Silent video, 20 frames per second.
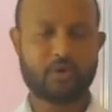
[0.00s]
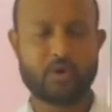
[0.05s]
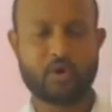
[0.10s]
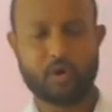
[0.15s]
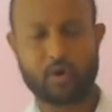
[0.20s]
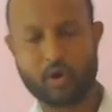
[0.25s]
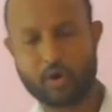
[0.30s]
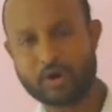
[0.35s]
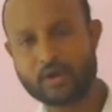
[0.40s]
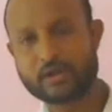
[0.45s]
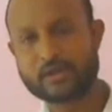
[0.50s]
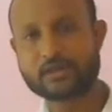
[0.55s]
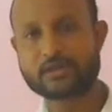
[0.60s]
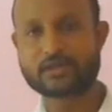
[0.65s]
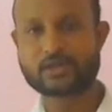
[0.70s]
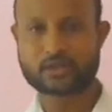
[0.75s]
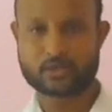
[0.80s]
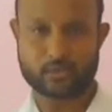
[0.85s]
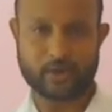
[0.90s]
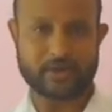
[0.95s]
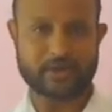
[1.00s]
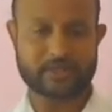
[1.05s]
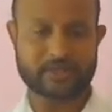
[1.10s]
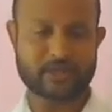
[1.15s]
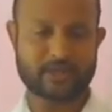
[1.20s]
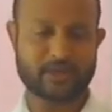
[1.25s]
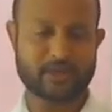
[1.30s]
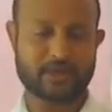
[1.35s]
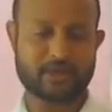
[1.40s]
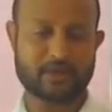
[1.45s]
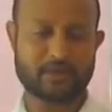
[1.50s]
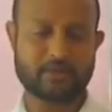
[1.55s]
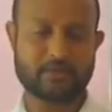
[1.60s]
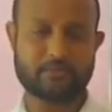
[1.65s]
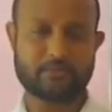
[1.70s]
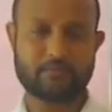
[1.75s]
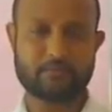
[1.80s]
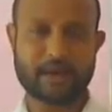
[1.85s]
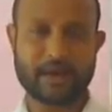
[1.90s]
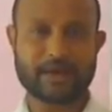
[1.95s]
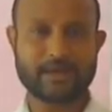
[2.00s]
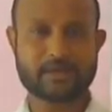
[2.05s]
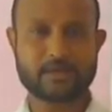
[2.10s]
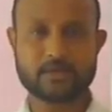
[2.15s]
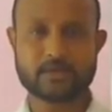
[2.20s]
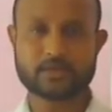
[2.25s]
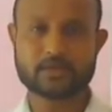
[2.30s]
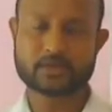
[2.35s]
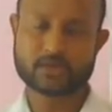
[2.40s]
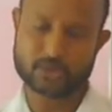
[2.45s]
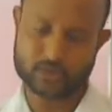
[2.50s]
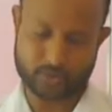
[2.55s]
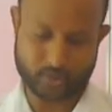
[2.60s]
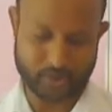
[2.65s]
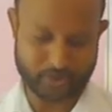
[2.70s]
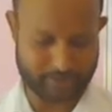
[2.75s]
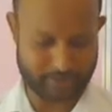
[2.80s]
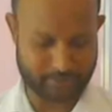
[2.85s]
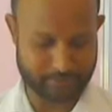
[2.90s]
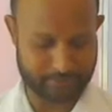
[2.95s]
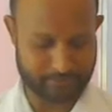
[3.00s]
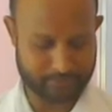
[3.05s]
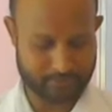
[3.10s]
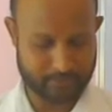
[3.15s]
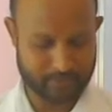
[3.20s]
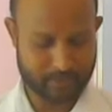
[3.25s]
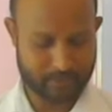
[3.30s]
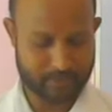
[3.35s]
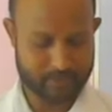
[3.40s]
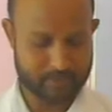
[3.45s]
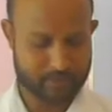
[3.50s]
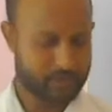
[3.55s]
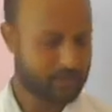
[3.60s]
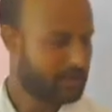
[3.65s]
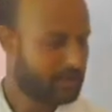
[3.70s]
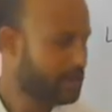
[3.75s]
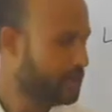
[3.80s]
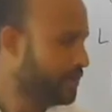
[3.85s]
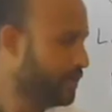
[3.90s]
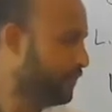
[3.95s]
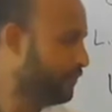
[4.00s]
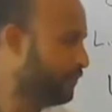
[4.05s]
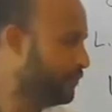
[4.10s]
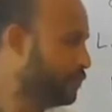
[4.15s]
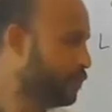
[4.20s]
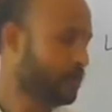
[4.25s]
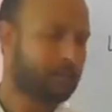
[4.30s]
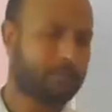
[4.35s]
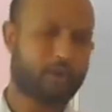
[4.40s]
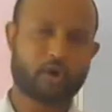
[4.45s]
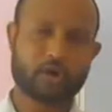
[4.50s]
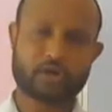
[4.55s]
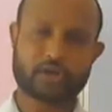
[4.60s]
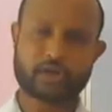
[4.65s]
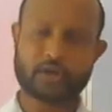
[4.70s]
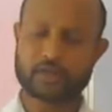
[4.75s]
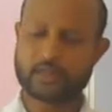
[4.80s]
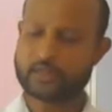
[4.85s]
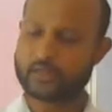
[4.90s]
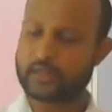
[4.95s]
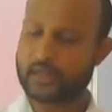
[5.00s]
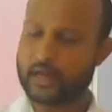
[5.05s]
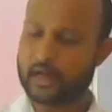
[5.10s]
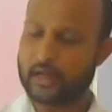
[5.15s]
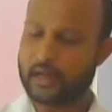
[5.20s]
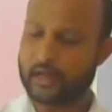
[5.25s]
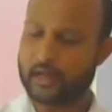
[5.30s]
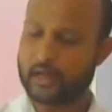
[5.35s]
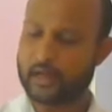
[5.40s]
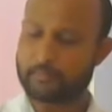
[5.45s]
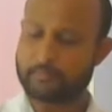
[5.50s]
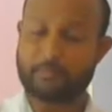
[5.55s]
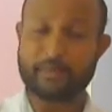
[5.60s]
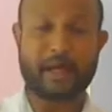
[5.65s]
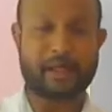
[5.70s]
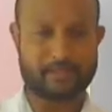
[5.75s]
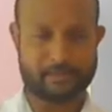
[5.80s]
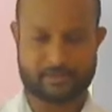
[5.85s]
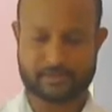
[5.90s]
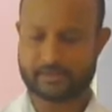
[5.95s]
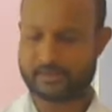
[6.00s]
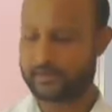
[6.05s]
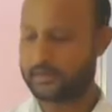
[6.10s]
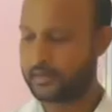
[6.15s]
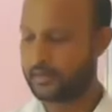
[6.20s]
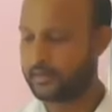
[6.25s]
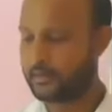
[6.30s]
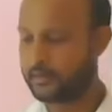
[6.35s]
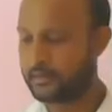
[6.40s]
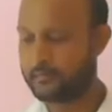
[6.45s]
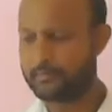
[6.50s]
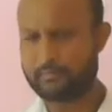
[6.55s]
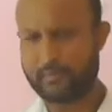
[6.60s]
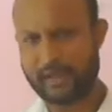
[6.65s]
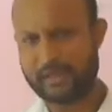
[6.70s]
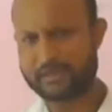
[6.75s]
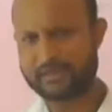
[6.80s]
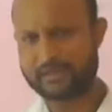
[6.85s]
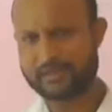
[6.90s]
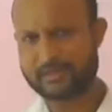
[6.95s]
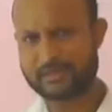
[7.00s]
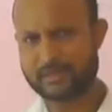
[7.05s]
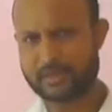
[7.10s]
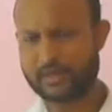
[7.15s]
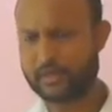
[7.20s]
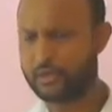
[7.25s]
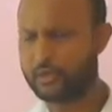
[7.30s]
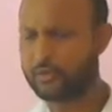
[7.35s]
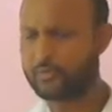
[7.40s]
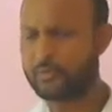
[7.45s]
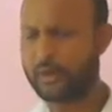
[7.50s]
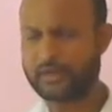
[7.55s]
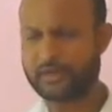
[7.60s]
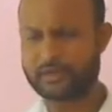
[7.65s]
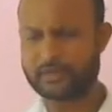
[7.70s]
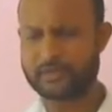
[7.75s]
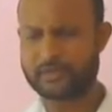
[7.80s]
or sweat by sweating. If you talk about the plants, you might have